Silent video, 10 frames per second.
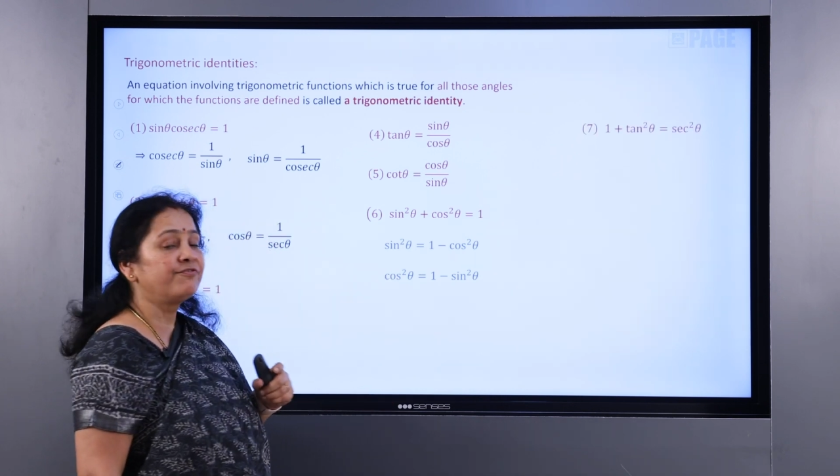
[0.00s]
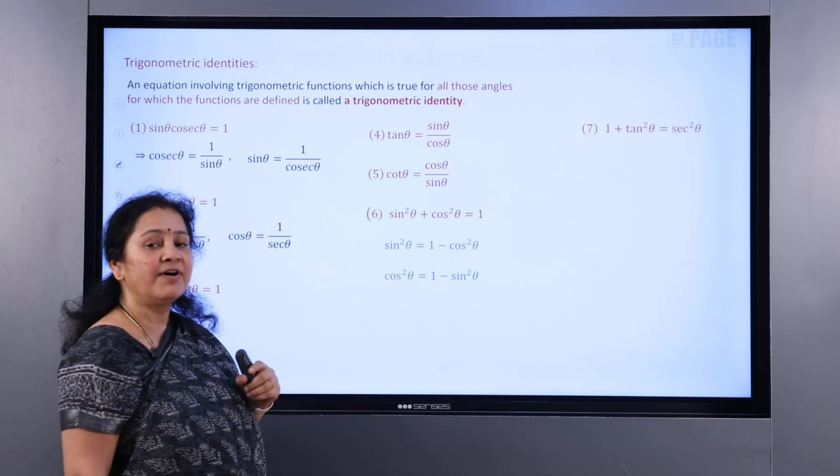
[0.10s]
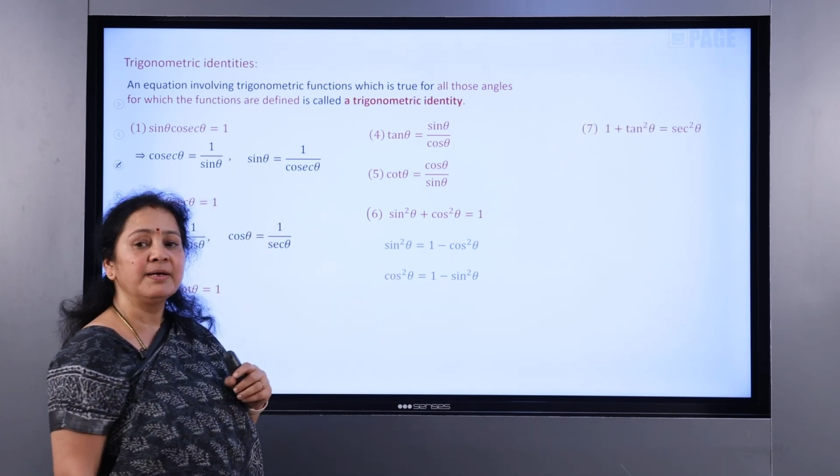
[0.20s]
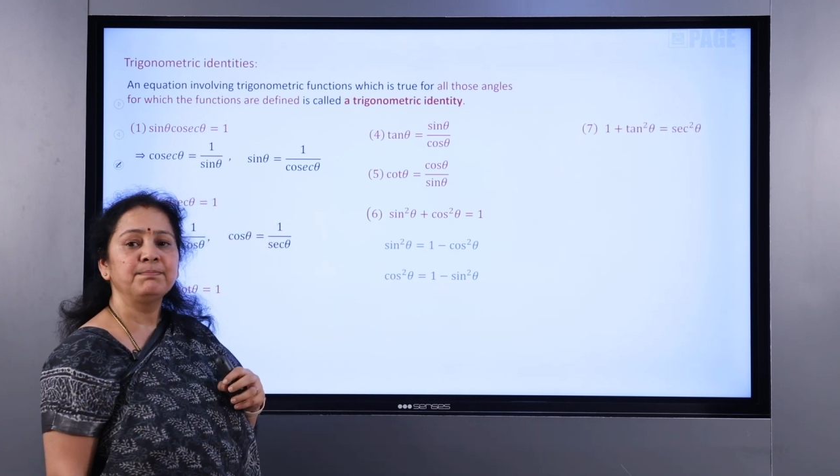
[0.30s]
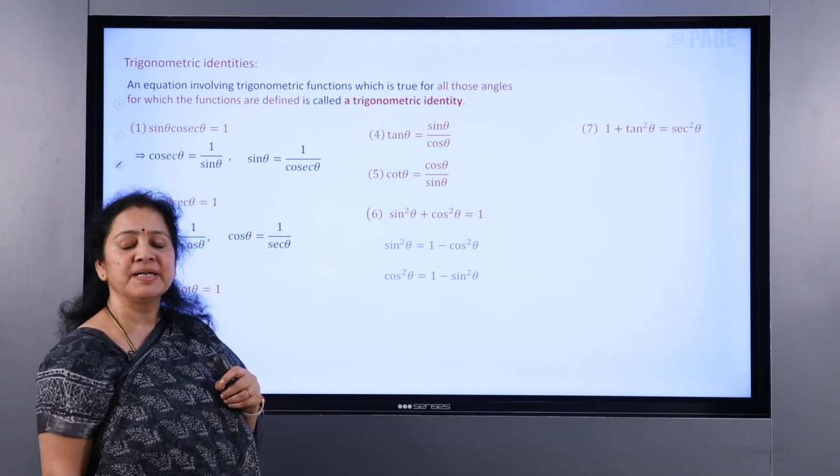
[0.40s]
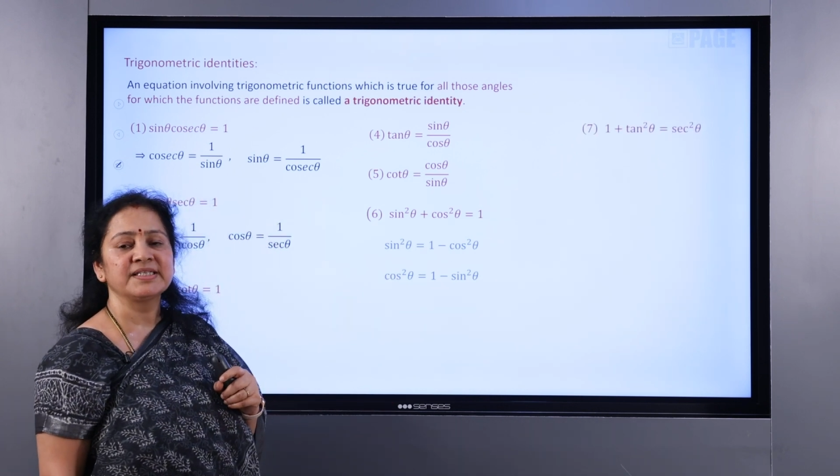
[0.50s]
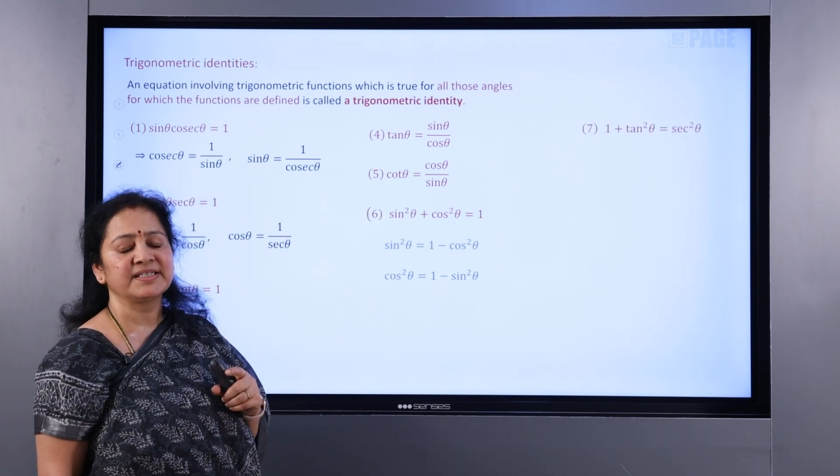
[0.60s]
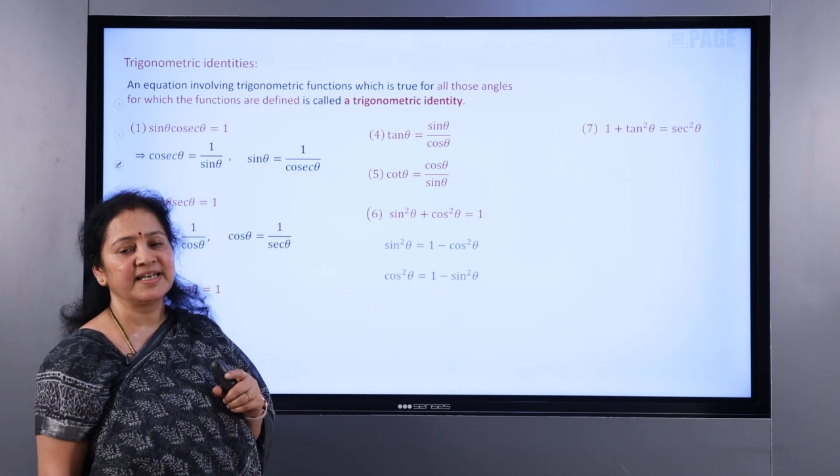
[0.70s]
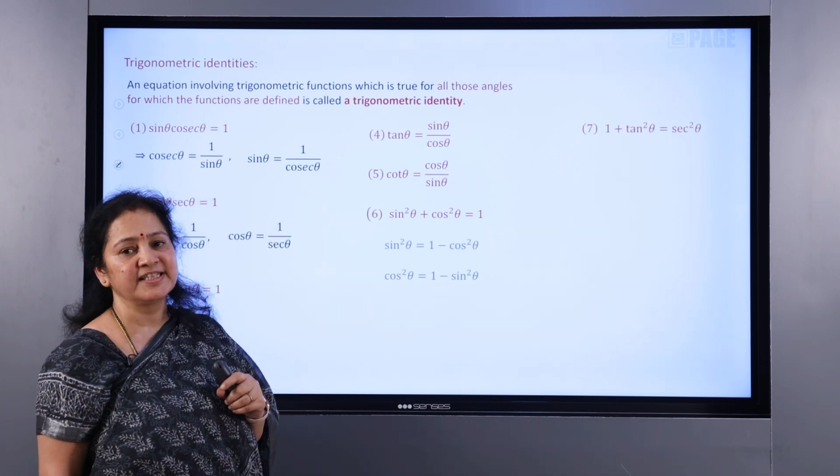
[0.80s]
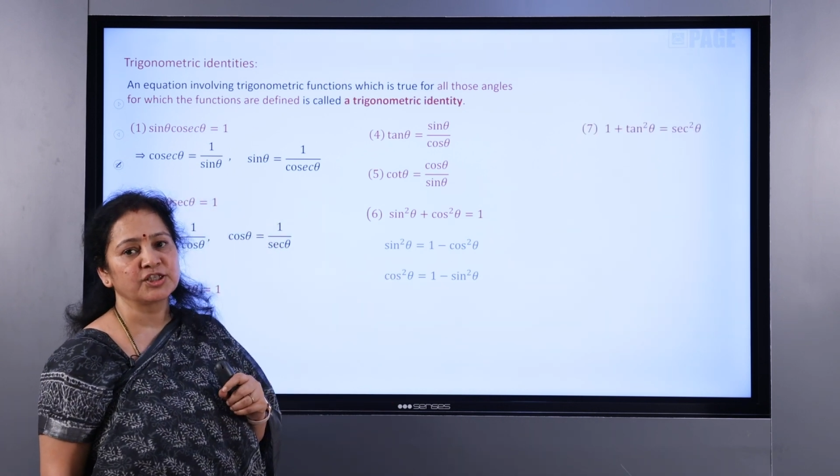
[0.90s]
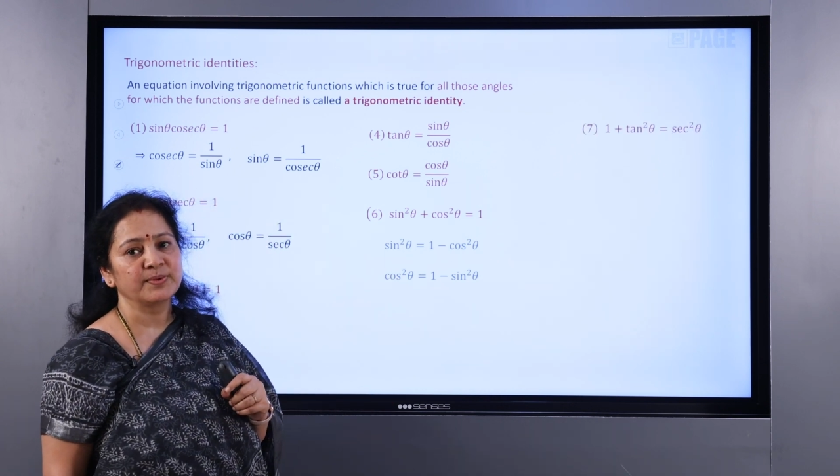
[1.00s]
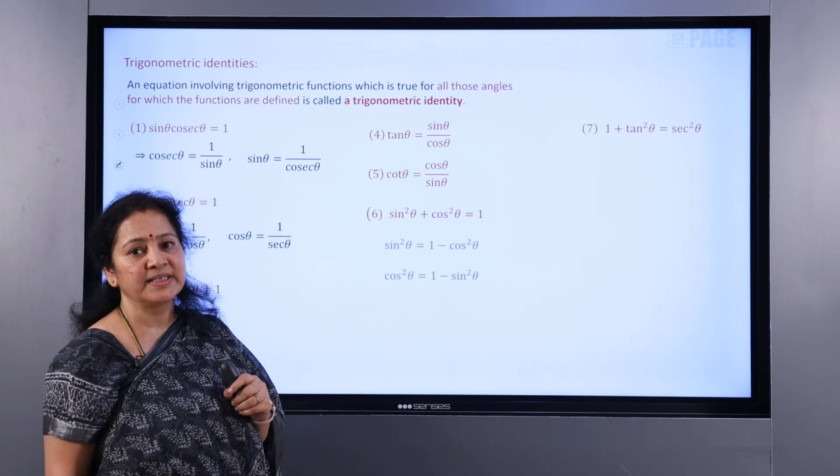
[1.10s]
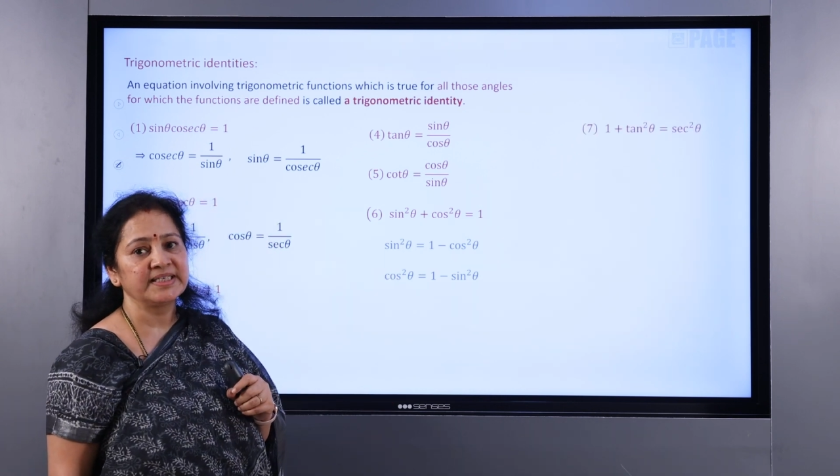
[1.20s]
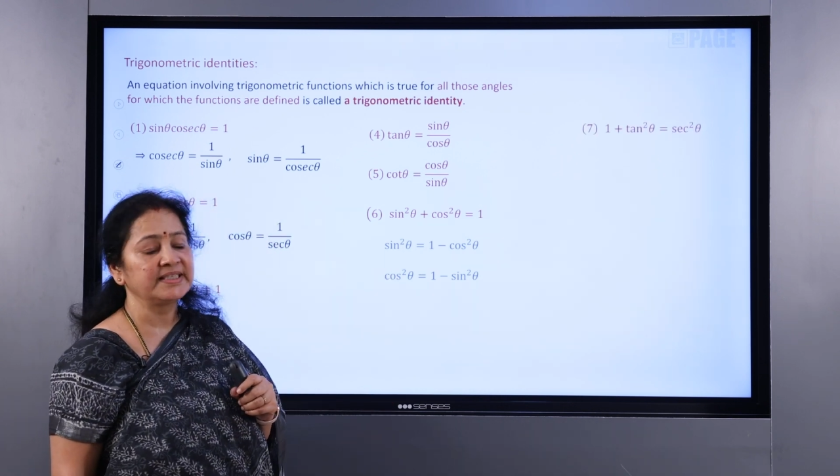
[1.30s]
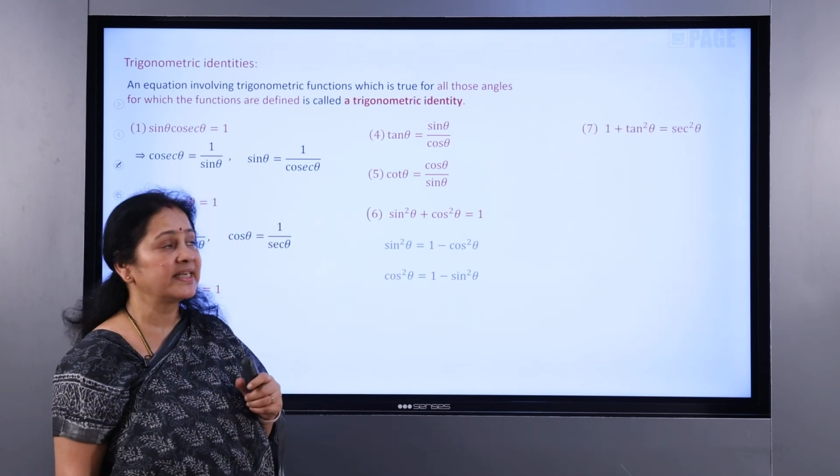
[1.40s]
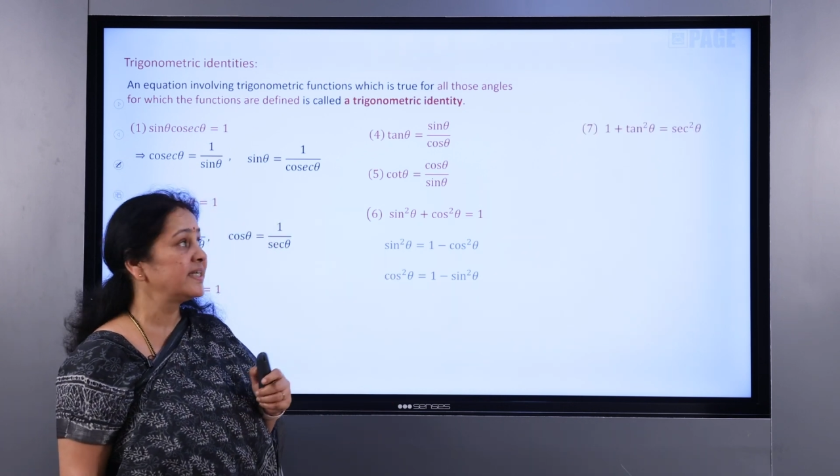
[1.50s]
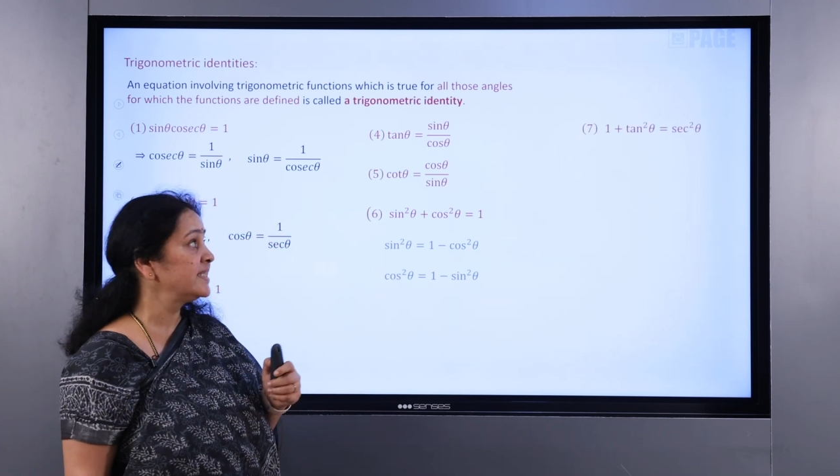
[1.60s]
1 plus tan square theta